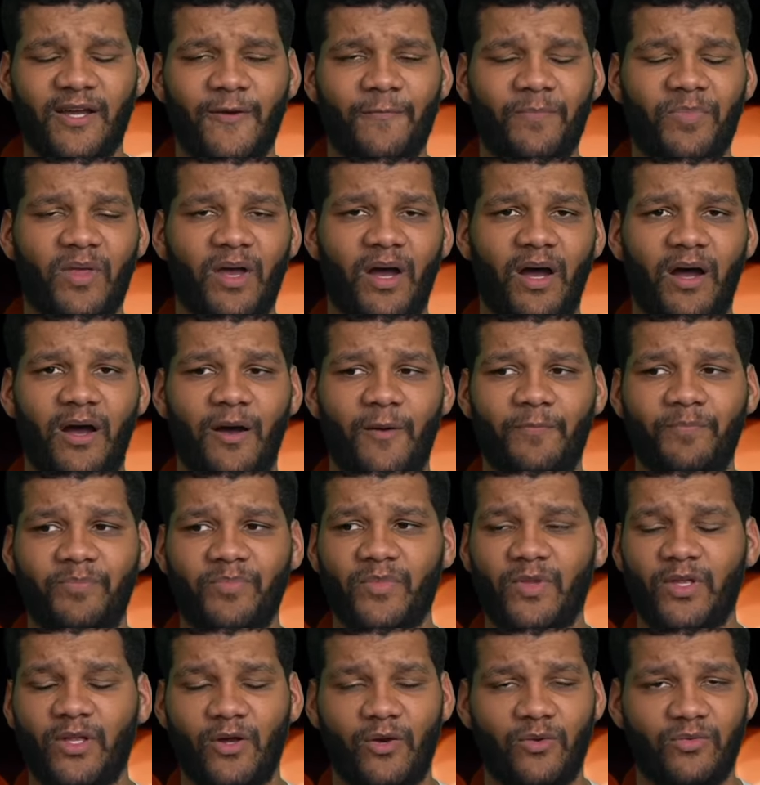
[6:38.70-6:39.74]
um,
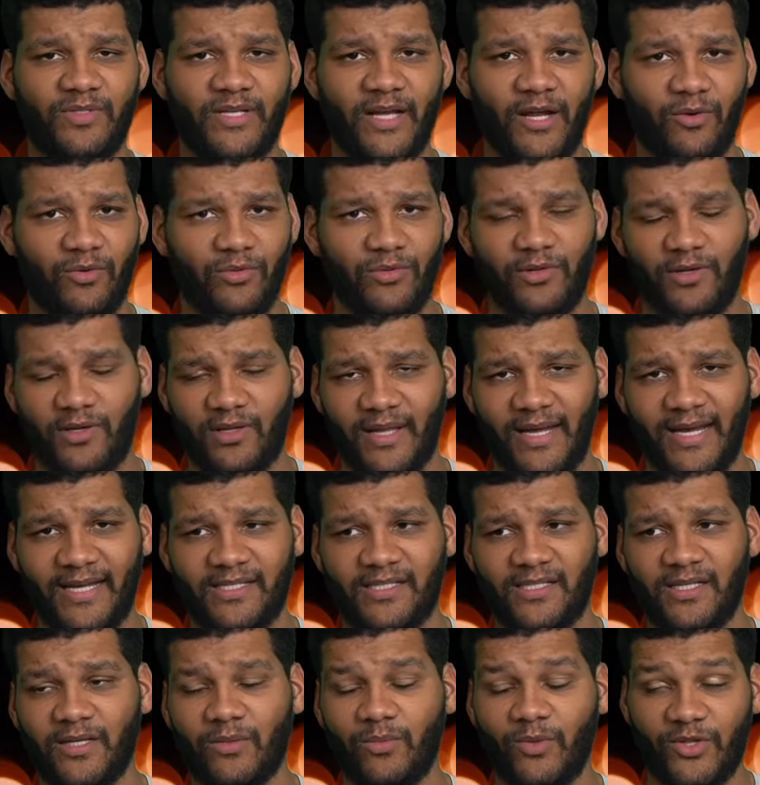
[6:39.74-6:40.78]
you know, Terra Luna
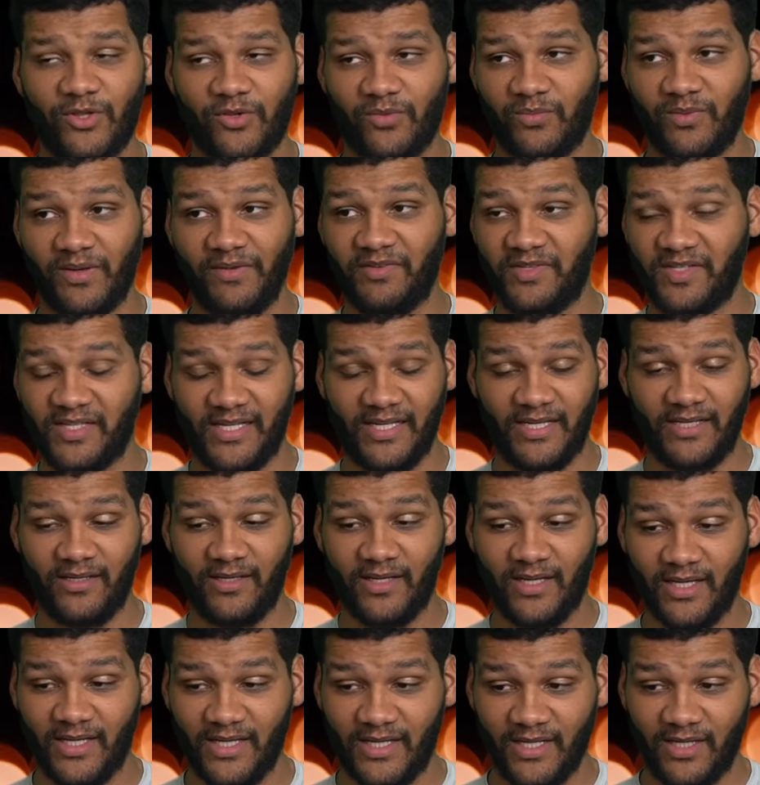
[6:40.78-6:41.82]
Classic, which we've seen
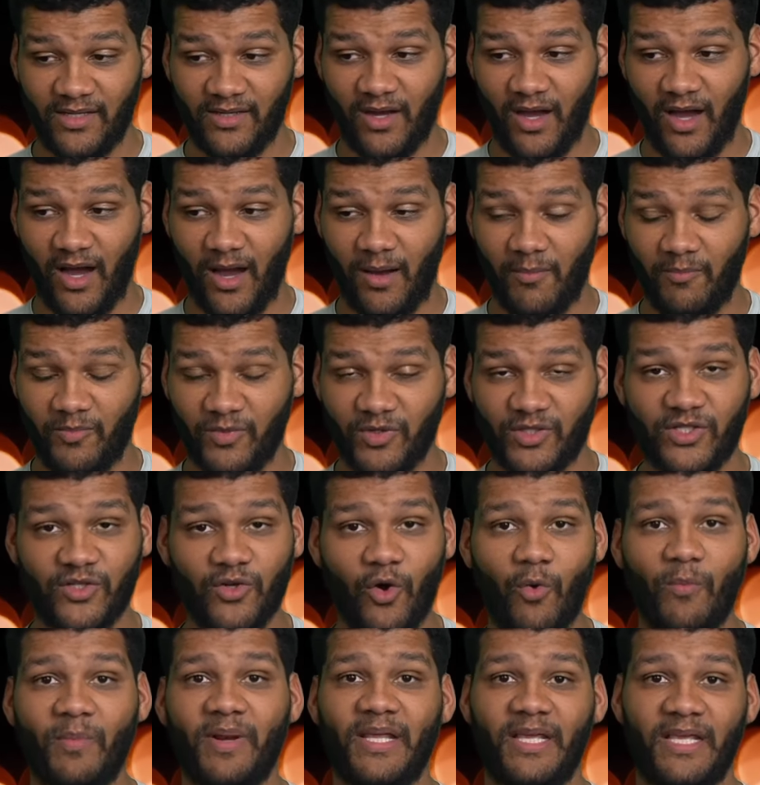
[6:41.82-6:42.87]
um, so
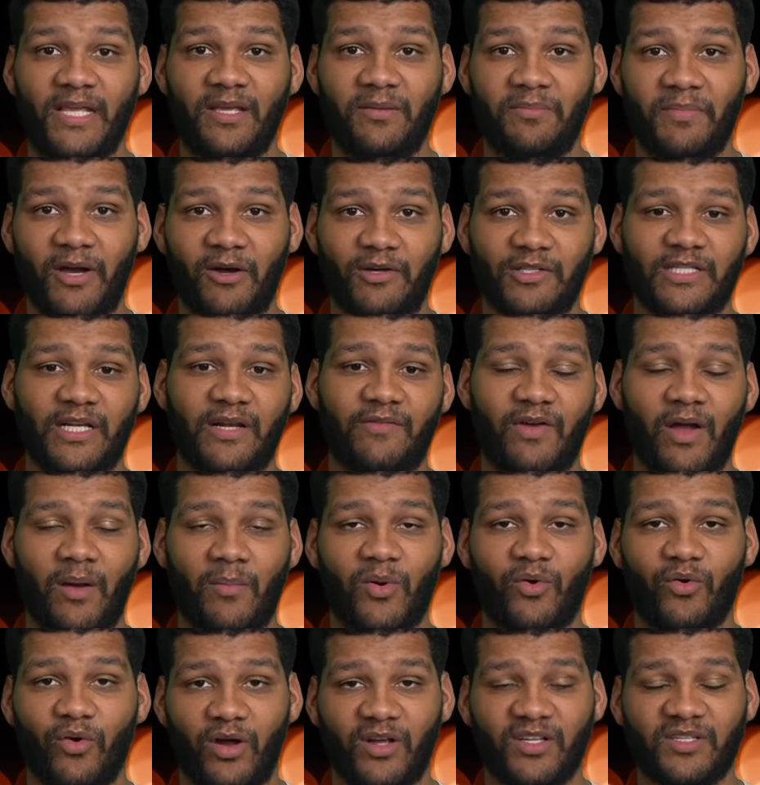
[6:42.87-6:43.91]
many emails that have come
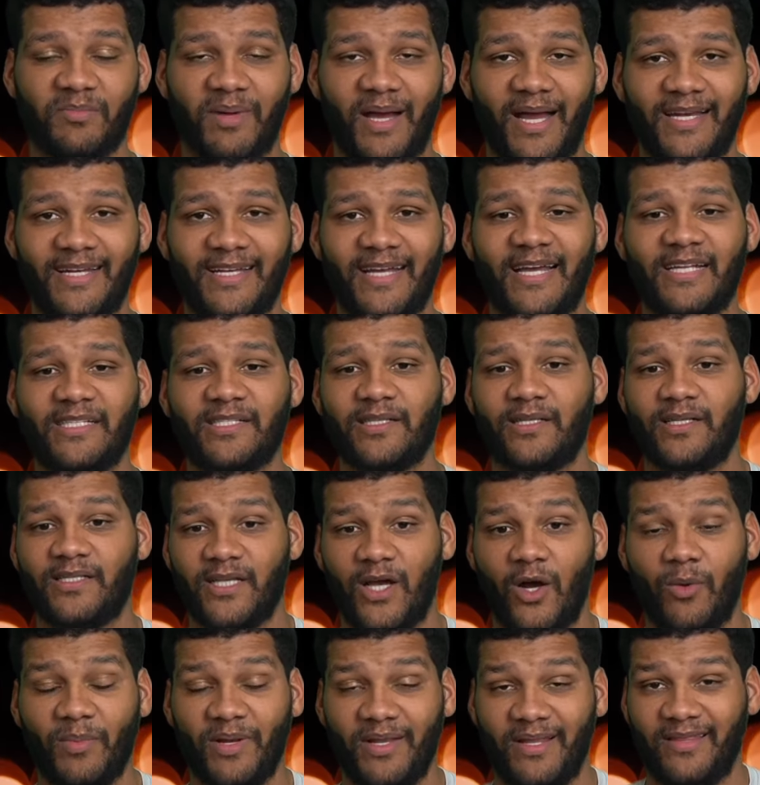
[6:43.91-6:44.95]
across my desk to tell
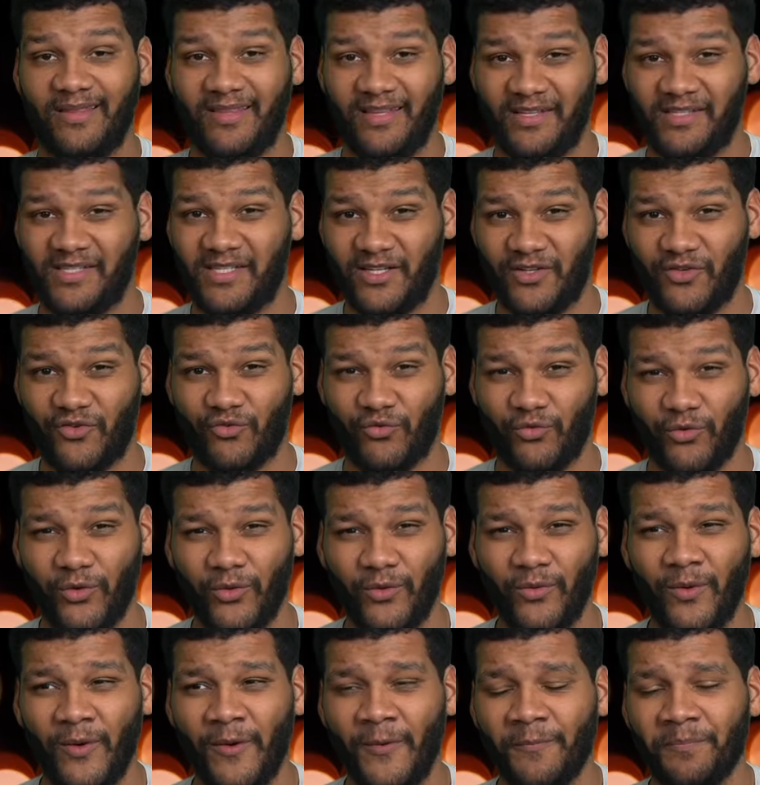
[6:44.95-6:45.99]
me that this is true.